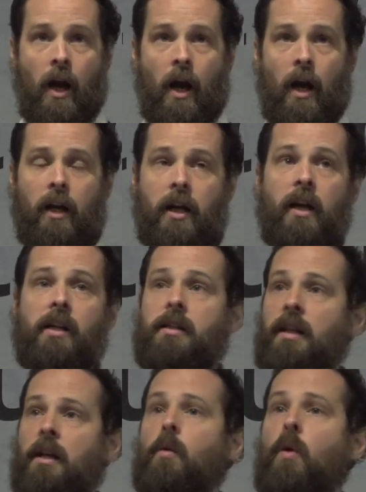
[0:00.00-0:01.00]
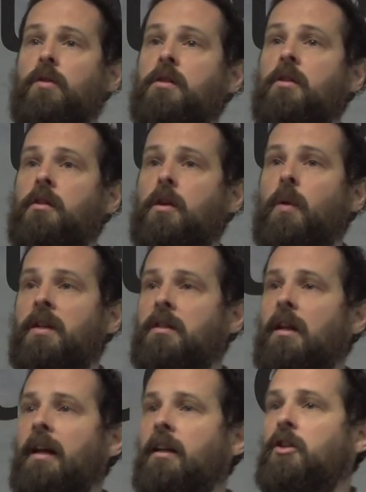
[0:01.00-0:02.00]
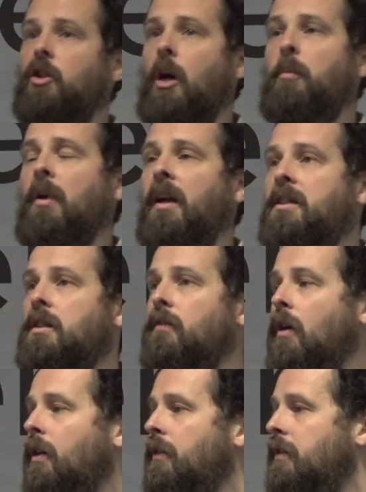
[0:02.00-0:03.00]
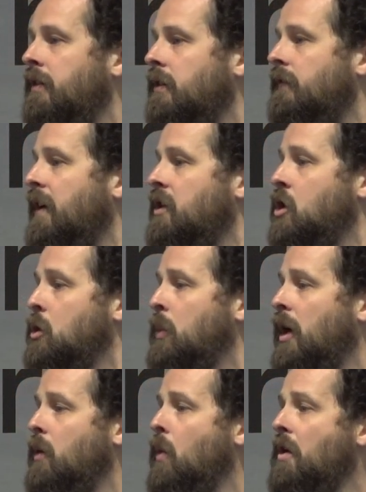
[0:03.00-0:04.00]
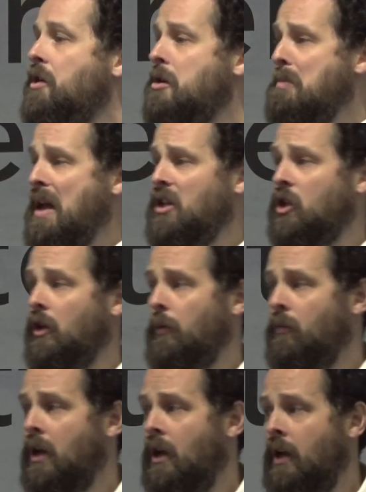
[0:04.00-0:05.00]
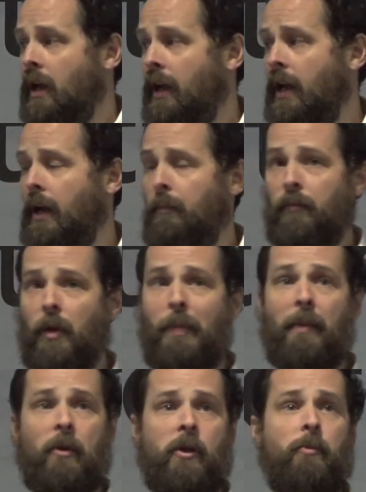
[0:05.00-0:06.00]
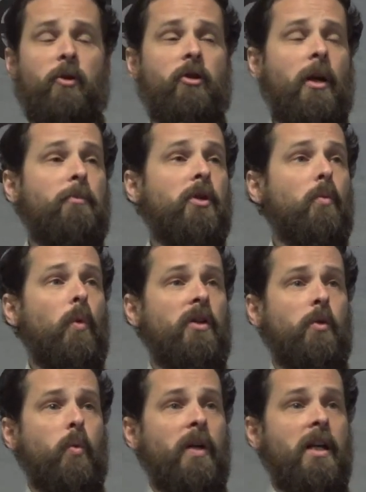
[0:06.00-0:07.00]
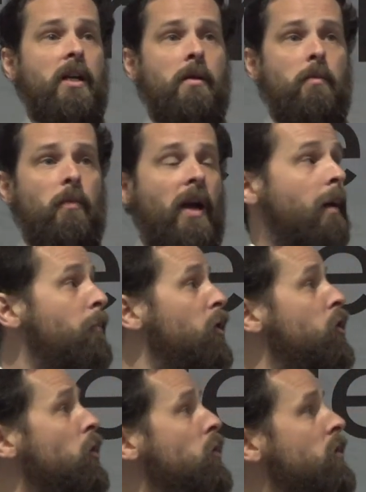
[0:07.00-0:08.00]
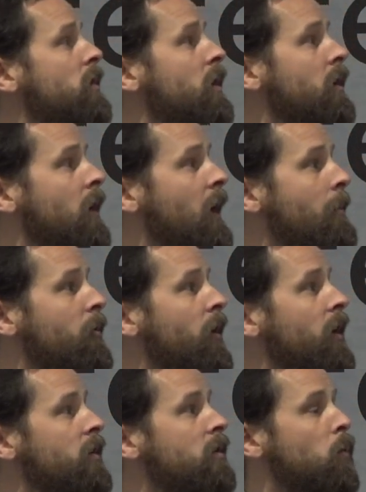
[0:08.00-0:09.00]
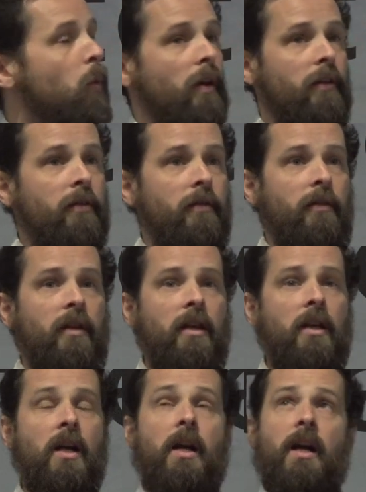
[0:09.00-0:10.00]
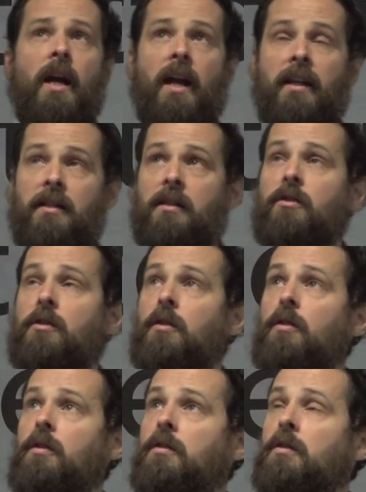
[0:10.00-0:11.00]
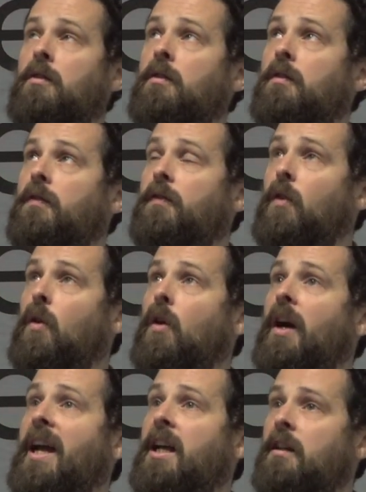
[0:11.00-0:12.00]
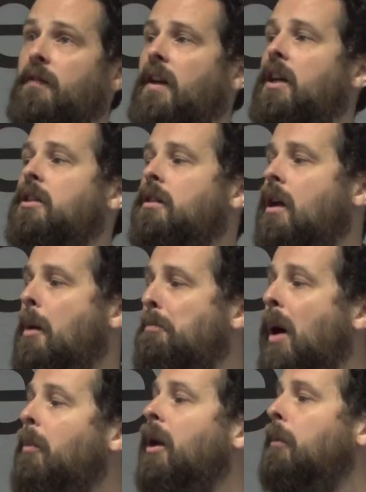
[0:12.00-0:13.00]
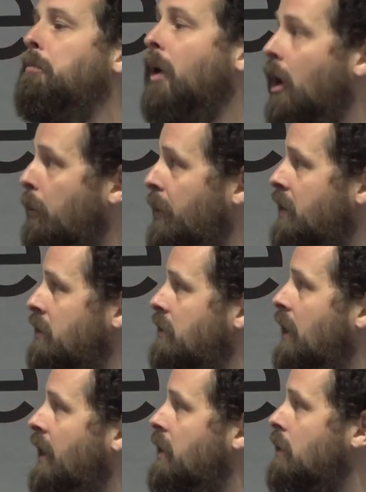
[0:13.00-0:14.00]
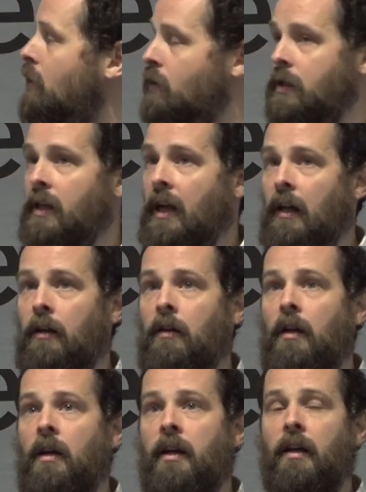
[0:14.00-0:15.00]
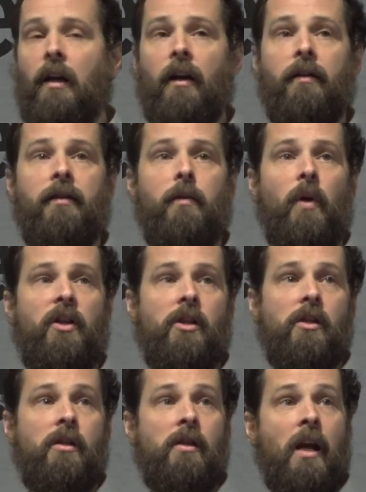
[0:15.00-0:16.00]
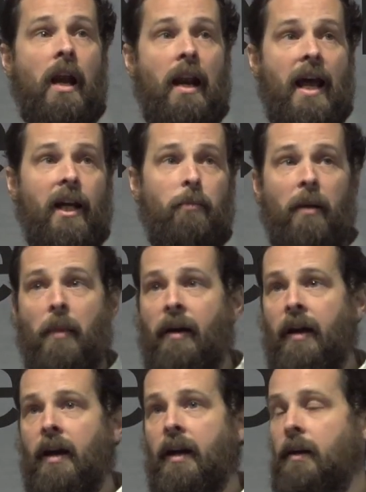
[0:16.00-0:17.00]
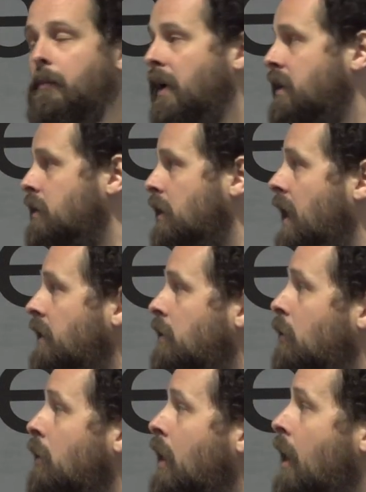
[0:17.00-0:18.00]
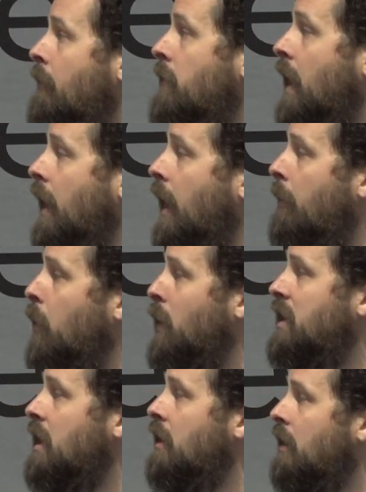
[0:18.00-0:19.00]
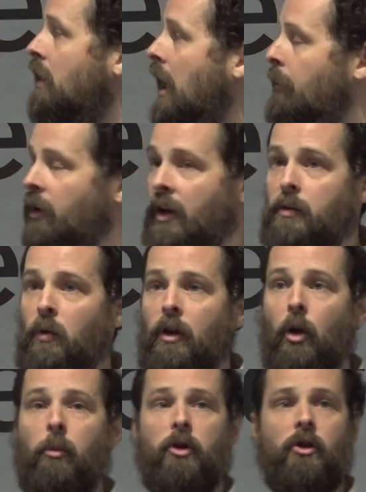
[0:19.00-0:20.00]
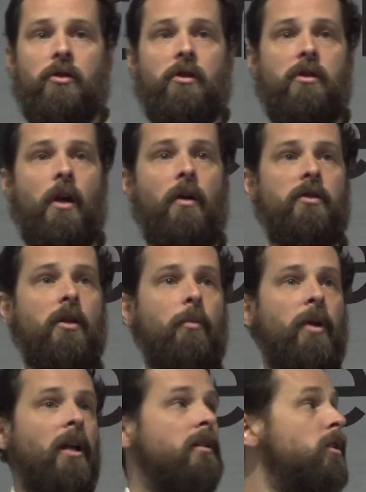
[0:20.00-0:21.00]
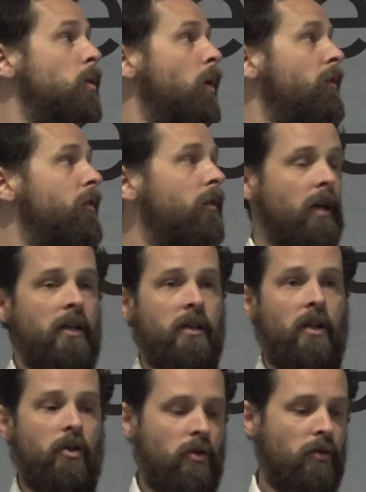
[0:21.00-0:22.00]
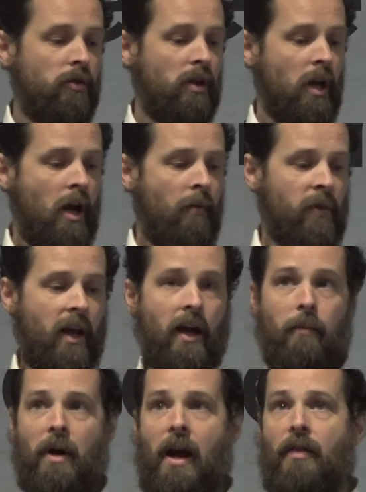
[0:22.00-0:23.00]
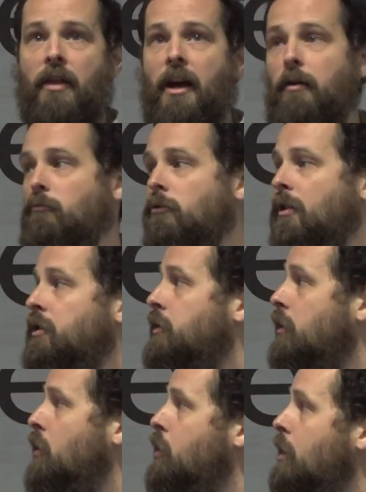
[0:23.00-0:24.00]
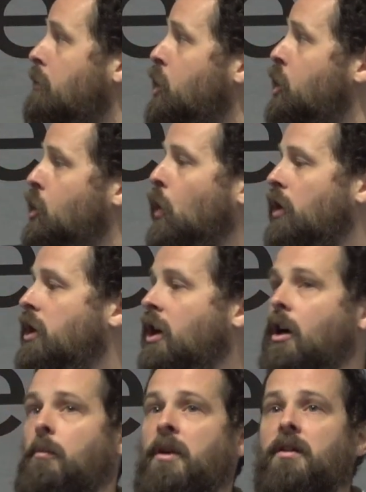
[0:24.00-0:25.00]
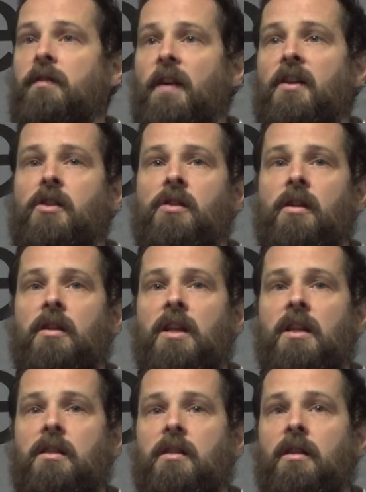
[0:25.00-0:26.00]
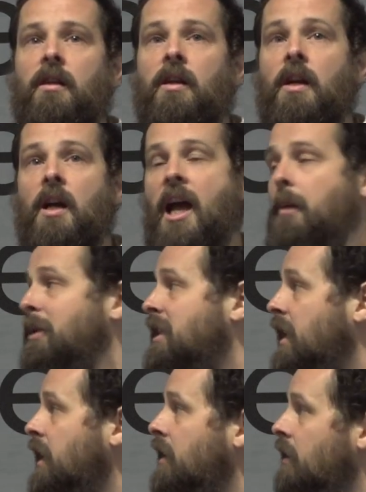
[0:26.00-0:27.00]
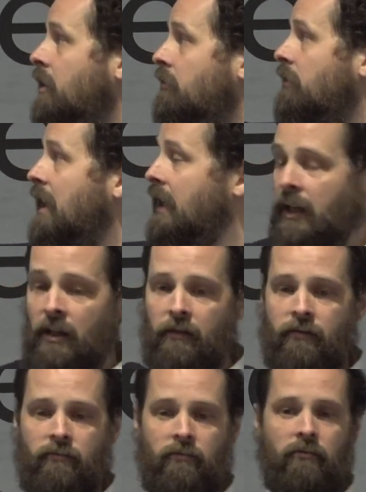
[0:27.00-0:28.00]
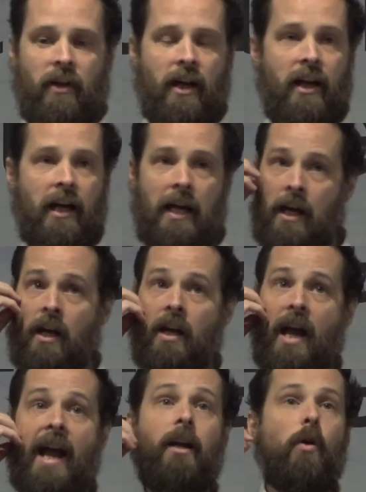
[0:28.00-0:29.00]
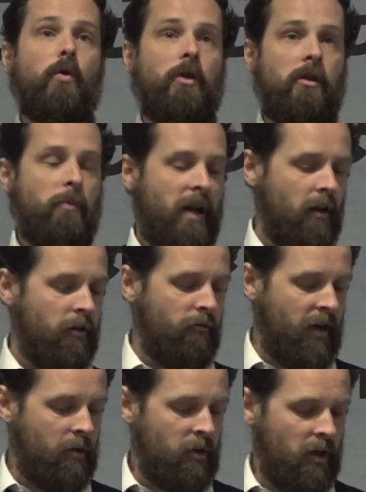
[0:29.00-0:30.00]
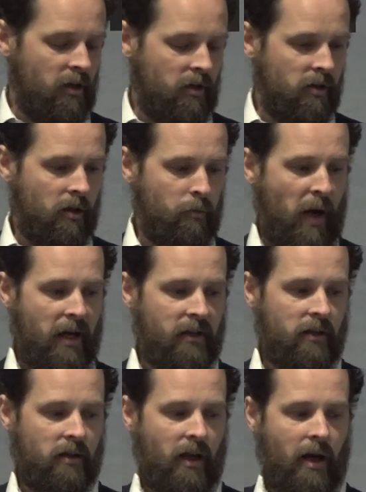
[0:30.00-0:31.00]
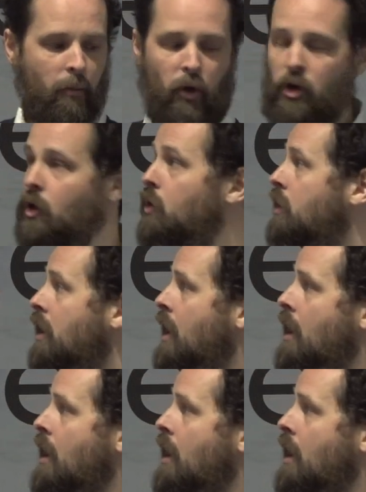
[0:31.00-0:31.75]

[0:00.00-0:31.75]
I kind of said I wasn't going to go into like a shopping list of other interventions, but I wanted to mention the People's Prescription, which we produced in collaboration with the Institute for Innovation and Public Purpose at UCL in London, which is led by Mariana Mazzucato. We did it in collaboration with Global Justice Now and Stop AIDS, two other organisations. And that runs through some short-term interventions that need to be taken, and it really kind of echoes many of the recommendations that Baz produced.